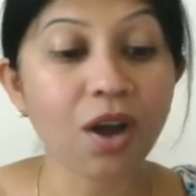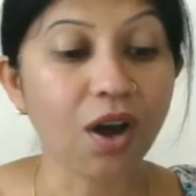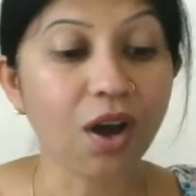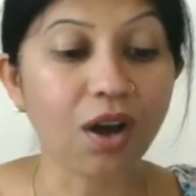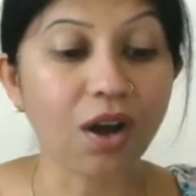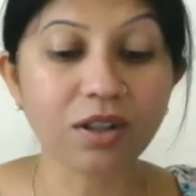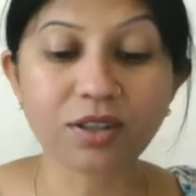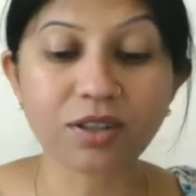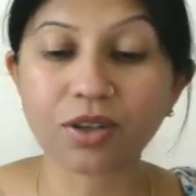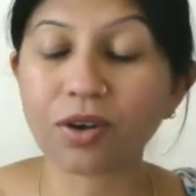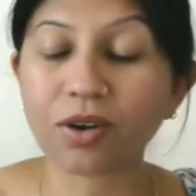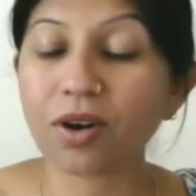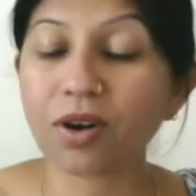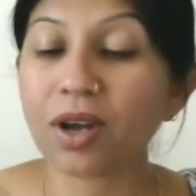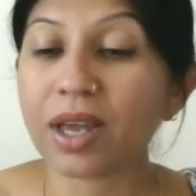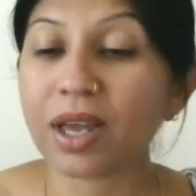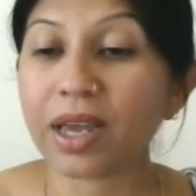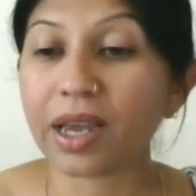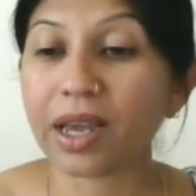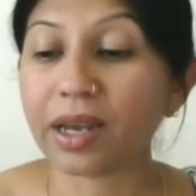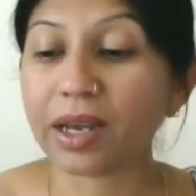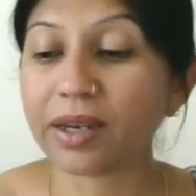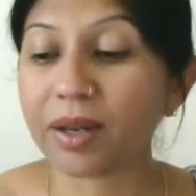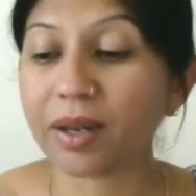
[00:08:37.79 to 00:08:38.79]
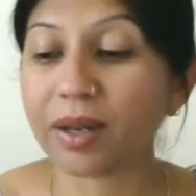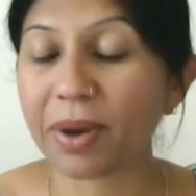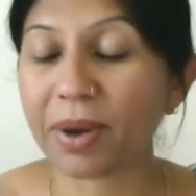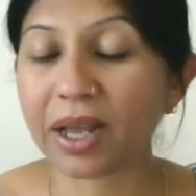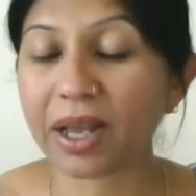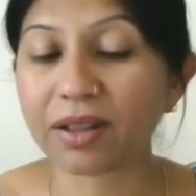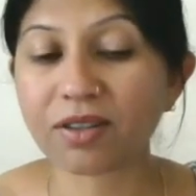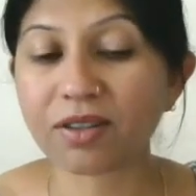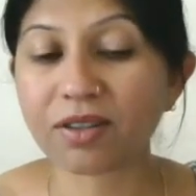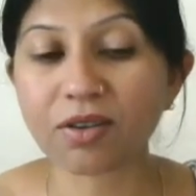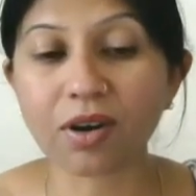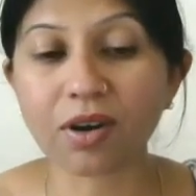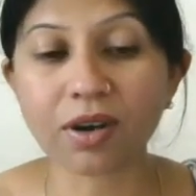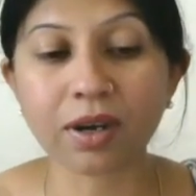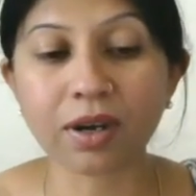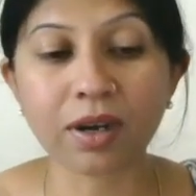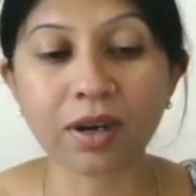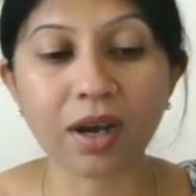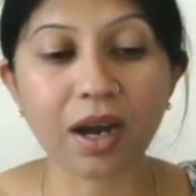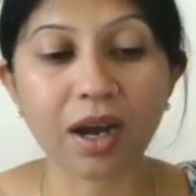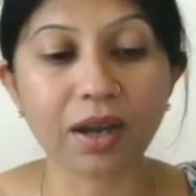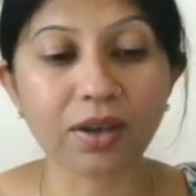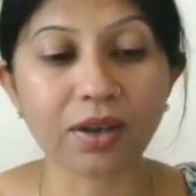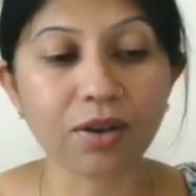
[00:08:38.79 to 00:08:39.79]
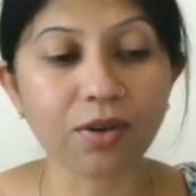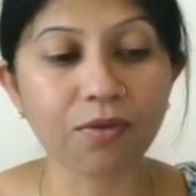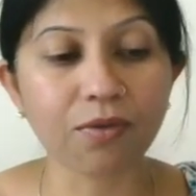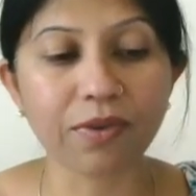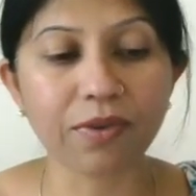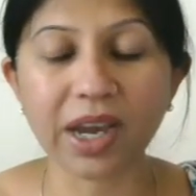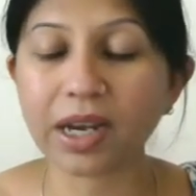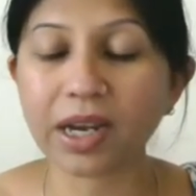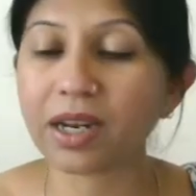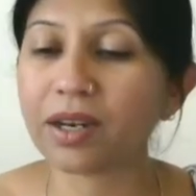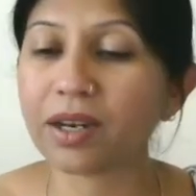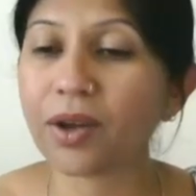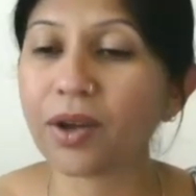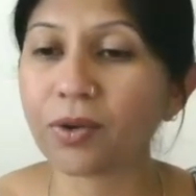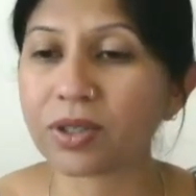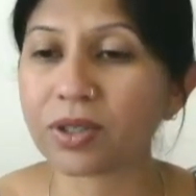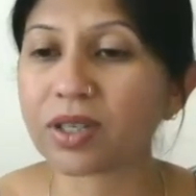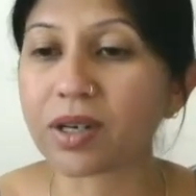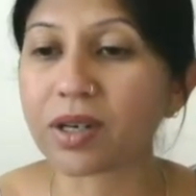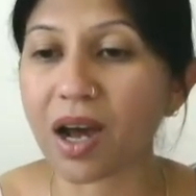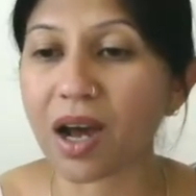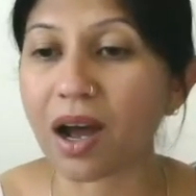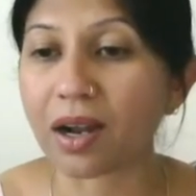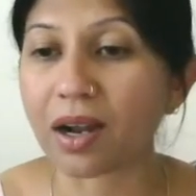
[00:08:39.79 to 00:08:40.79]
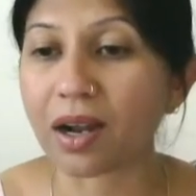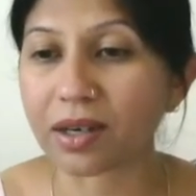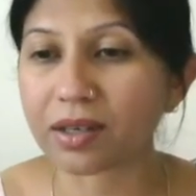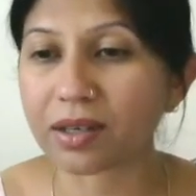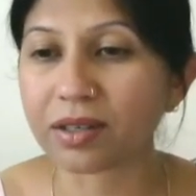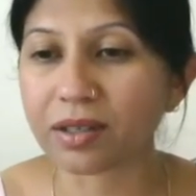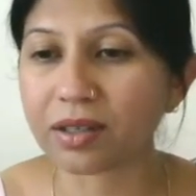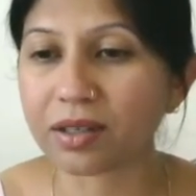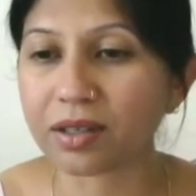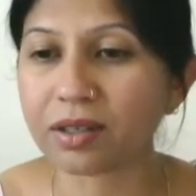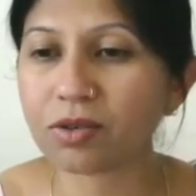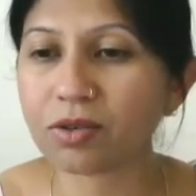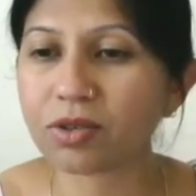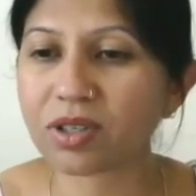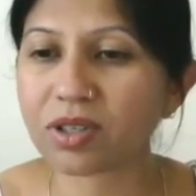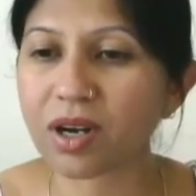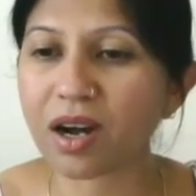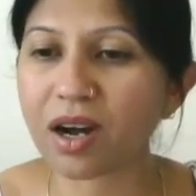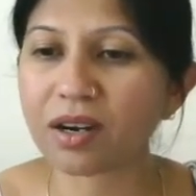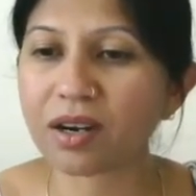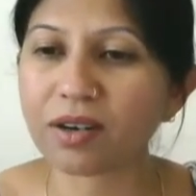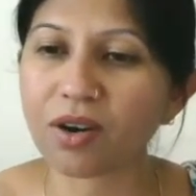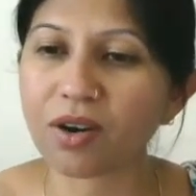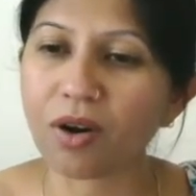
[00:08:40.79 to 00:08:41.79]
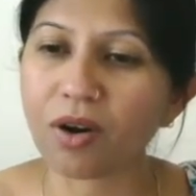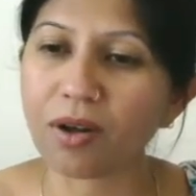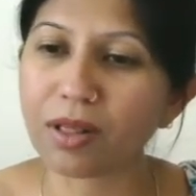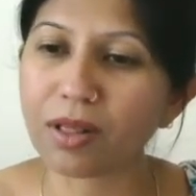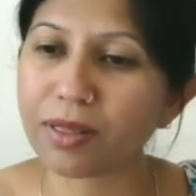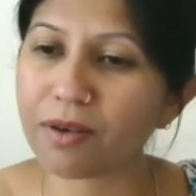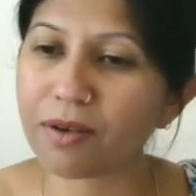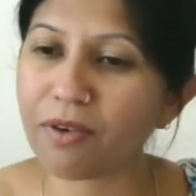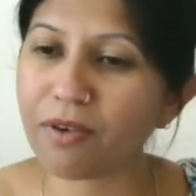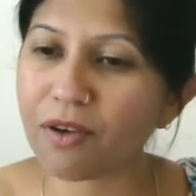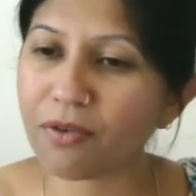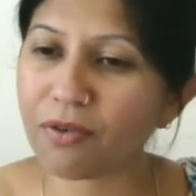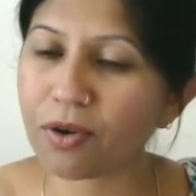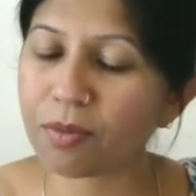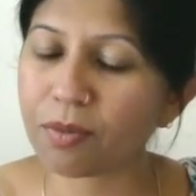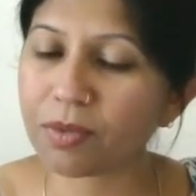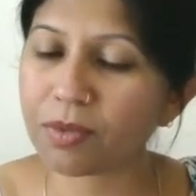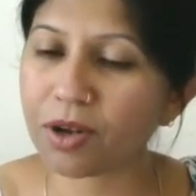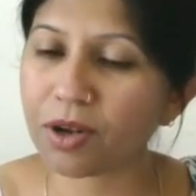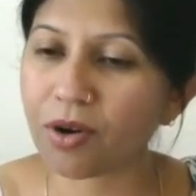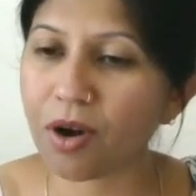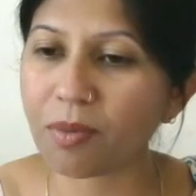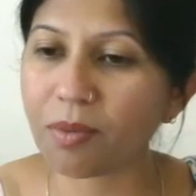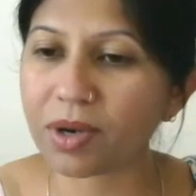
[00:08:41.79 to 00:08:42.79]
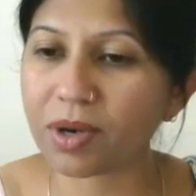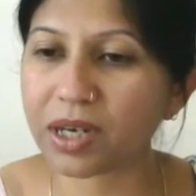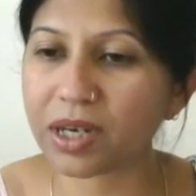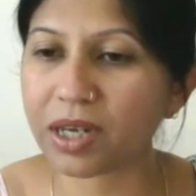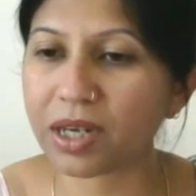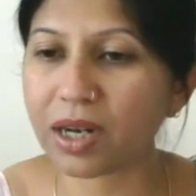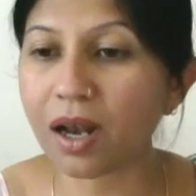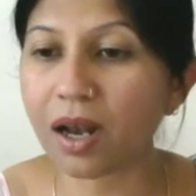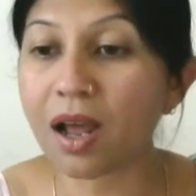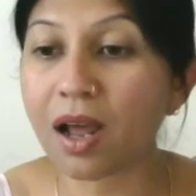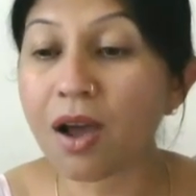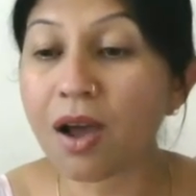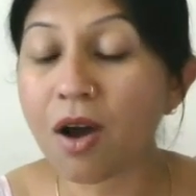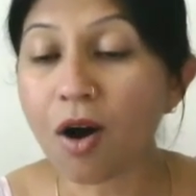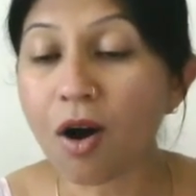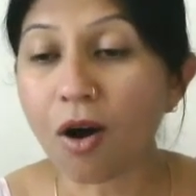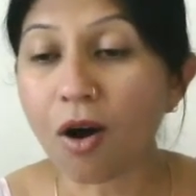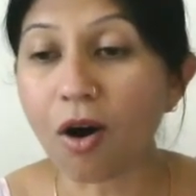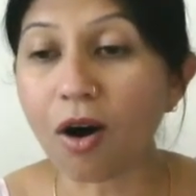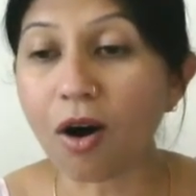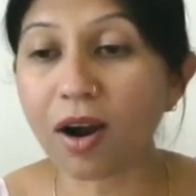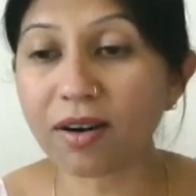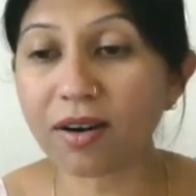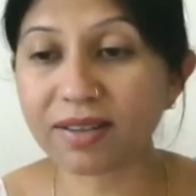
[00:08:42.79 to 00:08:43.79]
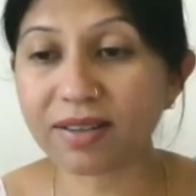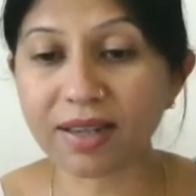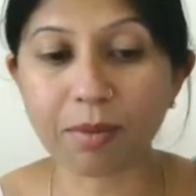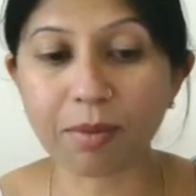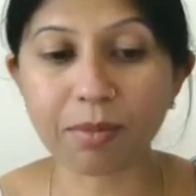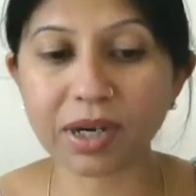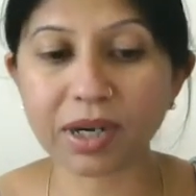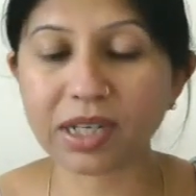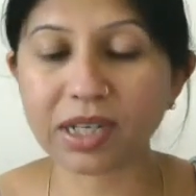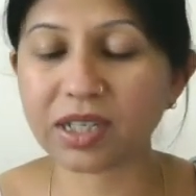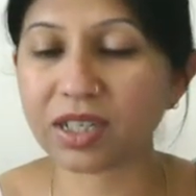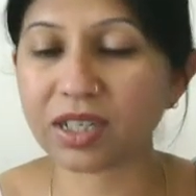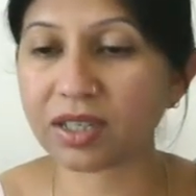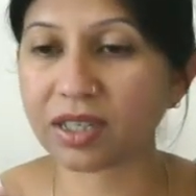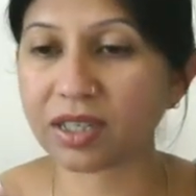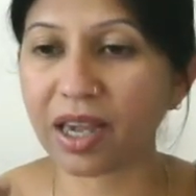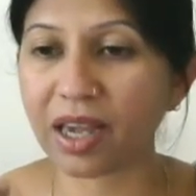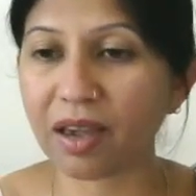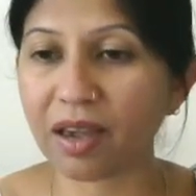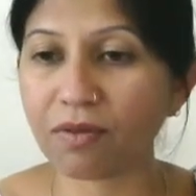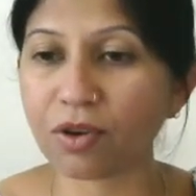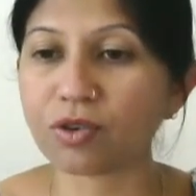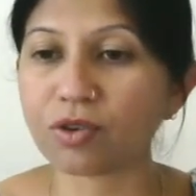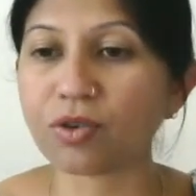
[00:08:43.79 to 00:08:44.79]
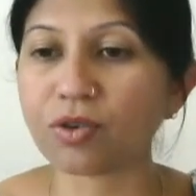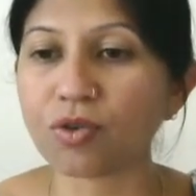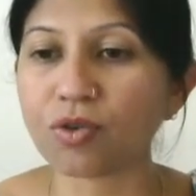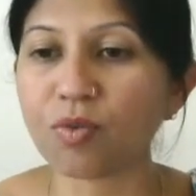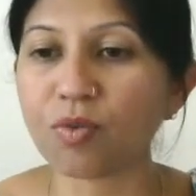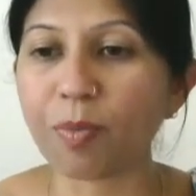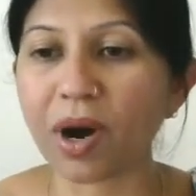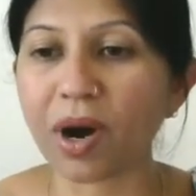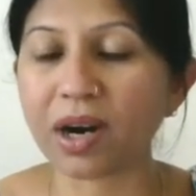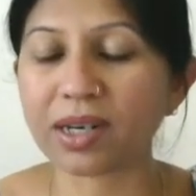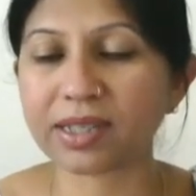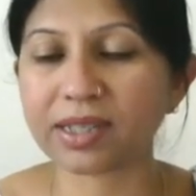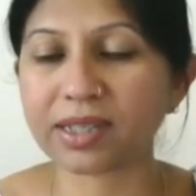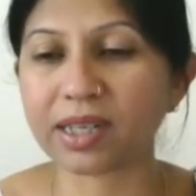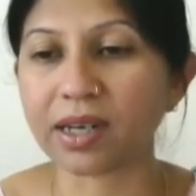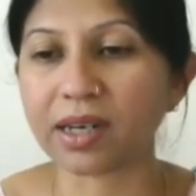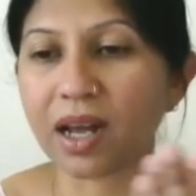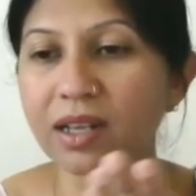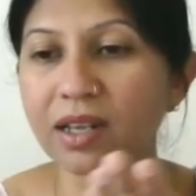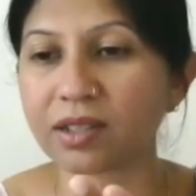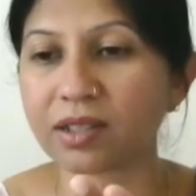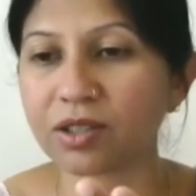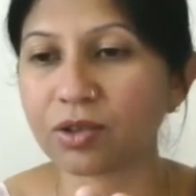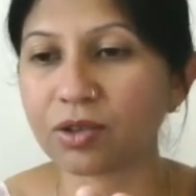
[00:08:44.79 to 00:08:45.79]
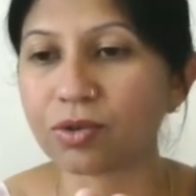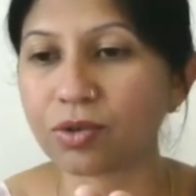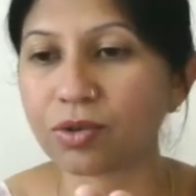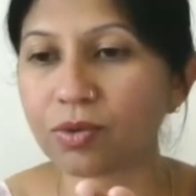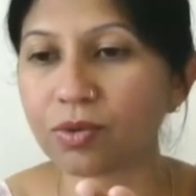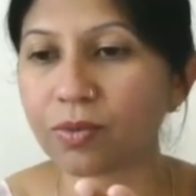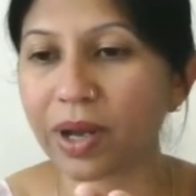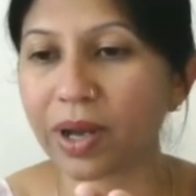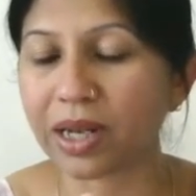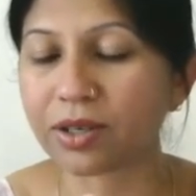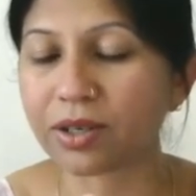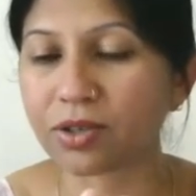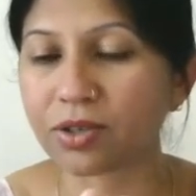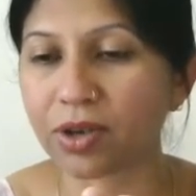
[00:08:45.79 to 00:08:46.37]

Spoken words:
Also, it depends on where did you start? Did you start all the way from the raw material, or somebody just gave you two parts and asked you to weld